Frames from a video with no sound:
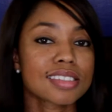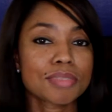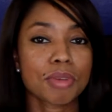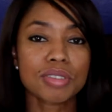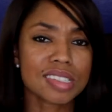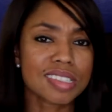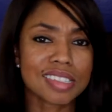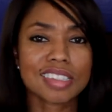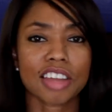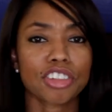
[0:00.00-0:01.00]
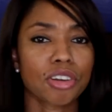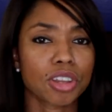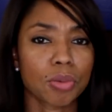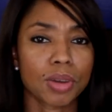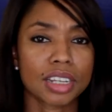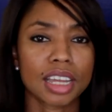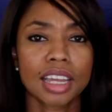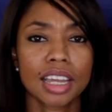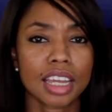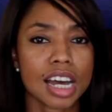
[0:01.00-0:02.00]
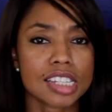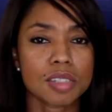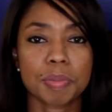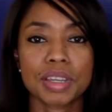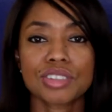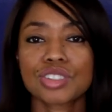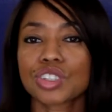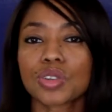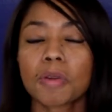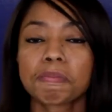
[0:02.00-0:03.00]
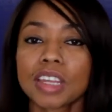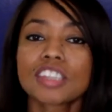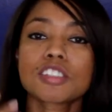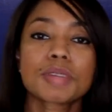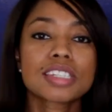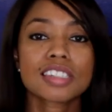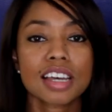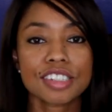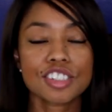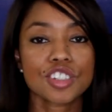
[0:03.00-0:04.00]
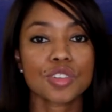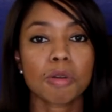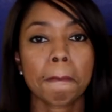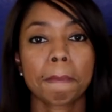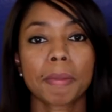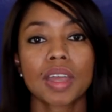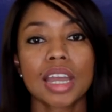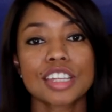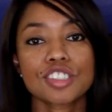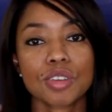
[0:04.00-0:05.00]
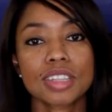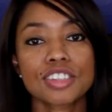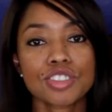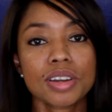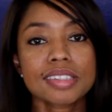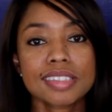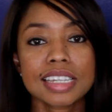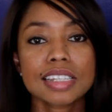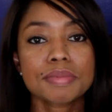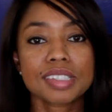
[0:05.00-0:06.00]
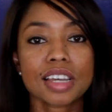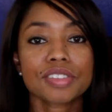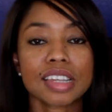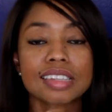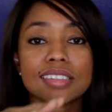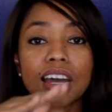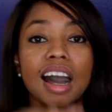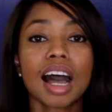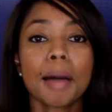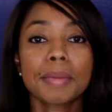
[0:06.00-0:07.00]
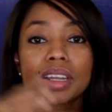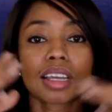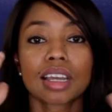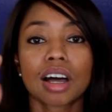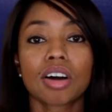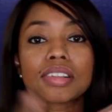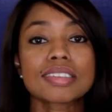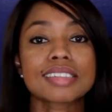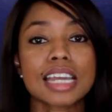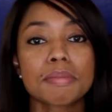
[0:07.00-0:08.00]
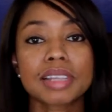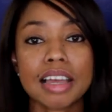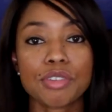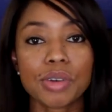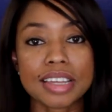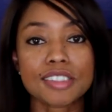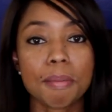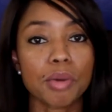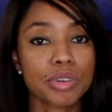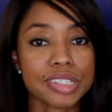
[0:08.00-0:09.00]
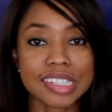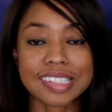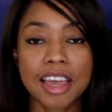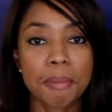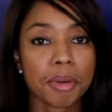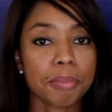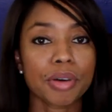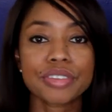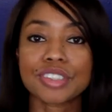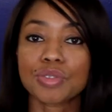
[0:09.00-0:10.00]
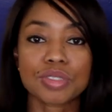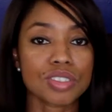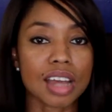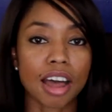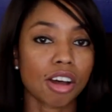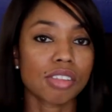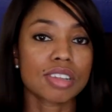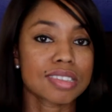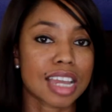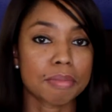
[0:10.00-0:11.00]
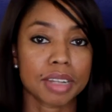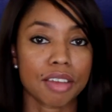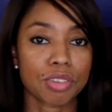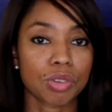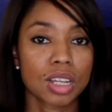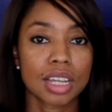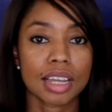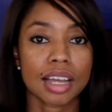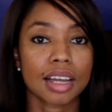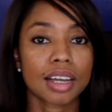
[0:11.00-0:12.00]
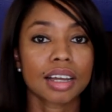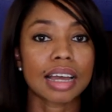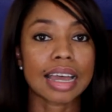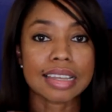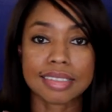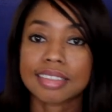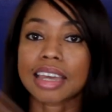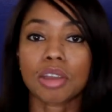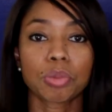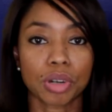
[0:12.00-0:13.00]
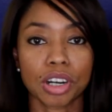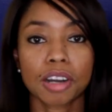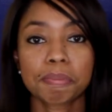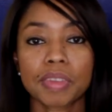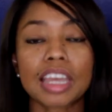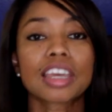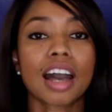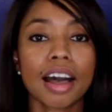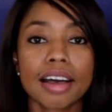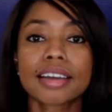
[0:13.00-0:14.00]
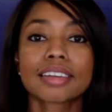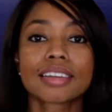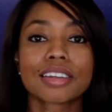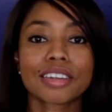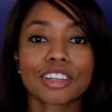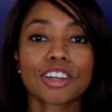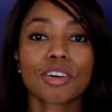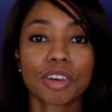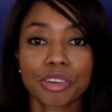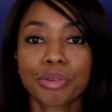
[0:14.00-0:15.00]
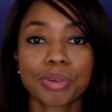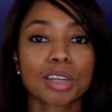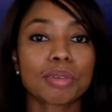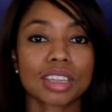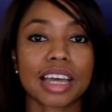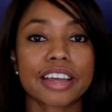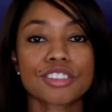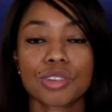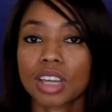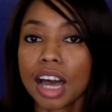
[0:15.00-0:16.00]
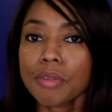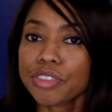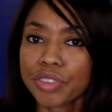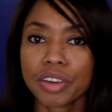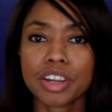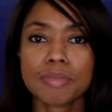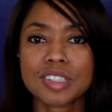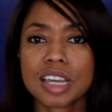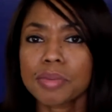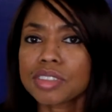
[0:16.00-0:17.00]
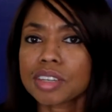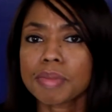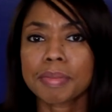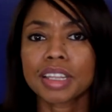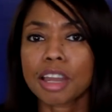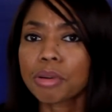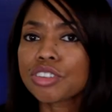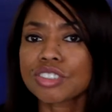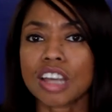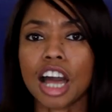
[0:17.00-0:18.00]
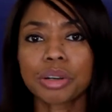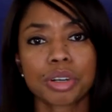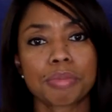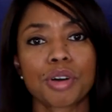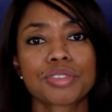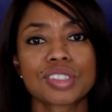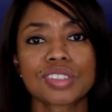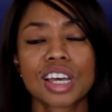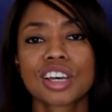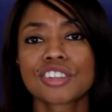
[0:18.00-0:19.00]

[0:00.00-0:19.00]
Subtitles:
Moses is not the only one that God speaks to. He speaks to us too. And so they start seeing themselves as common on the same level as Moses. But Moses was not on the same level as they were. And God, you know, agreed with that. So God was very upset with them. I mean, they were dishonoring Moses.